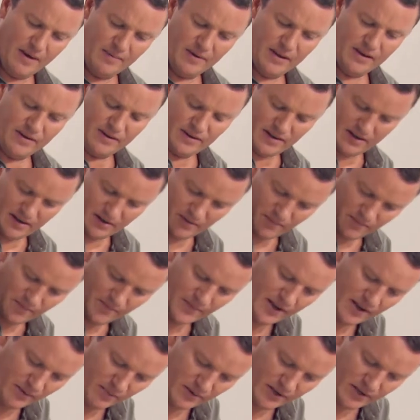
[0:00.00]
I mean,
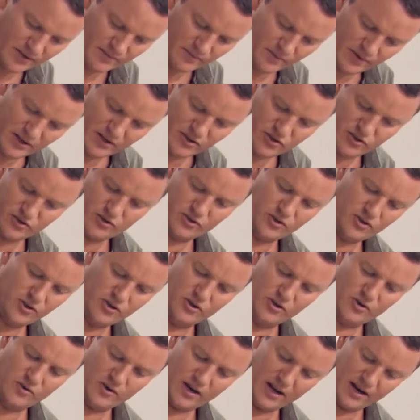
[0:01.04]
we
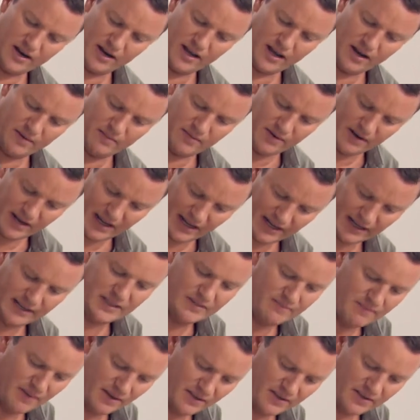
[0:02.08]
do, and
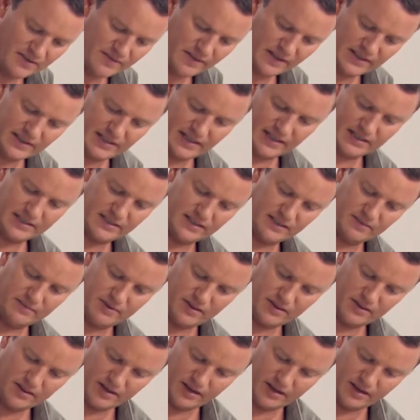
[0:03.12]
Natalie's mother's fantastic with